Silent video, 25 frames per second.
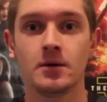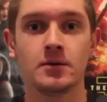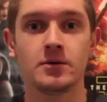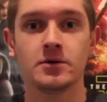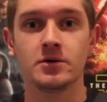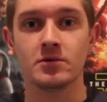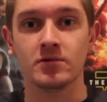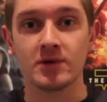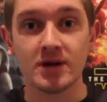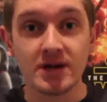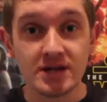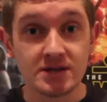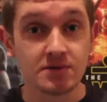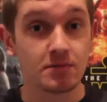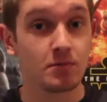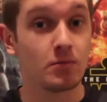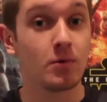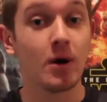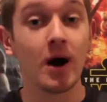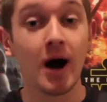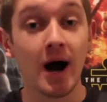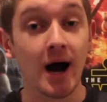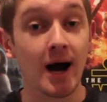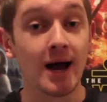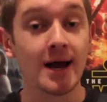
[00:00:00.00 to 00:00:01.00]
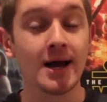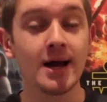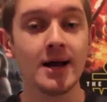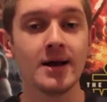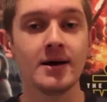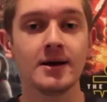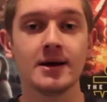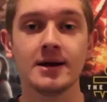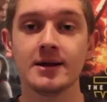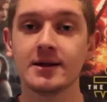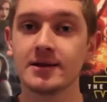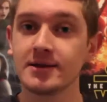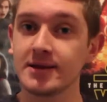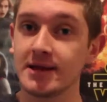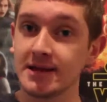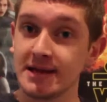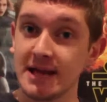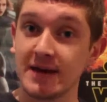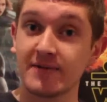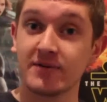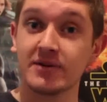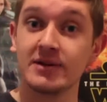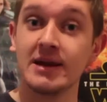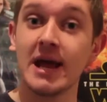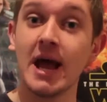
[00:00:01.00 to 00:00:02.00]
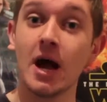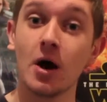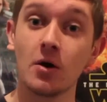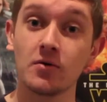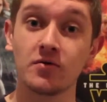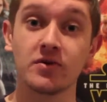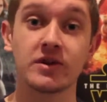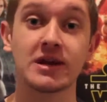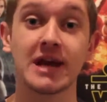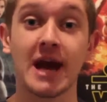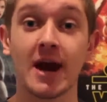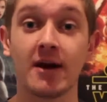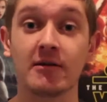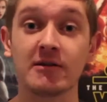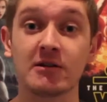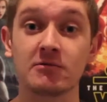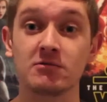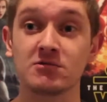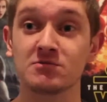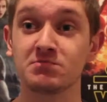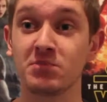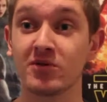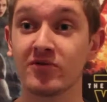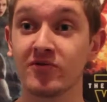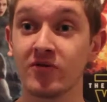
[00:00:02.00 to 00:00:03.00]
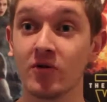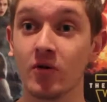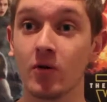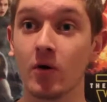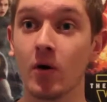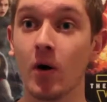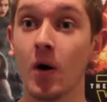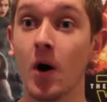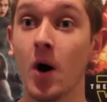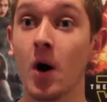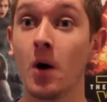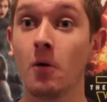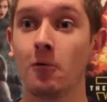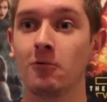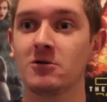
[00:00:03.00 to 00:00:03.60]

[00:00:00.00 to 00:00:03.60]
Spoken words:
The reason why they never nailed the character before